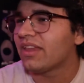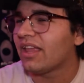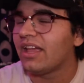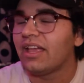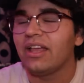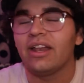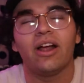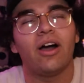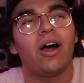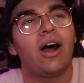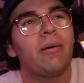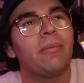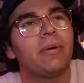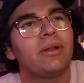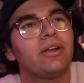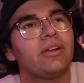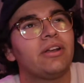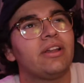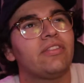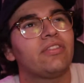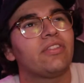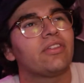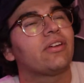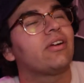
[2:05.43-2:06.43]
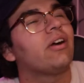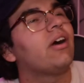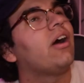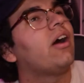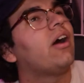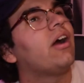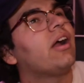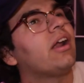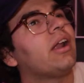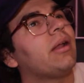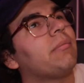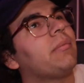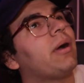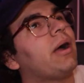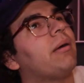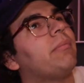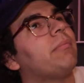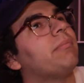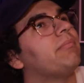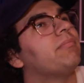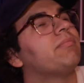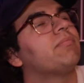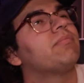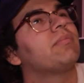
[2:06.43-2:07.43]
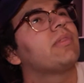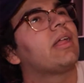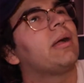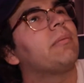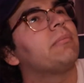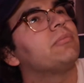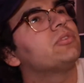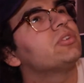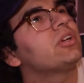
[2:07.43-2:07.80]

you know, I'm underneath the car, and I'm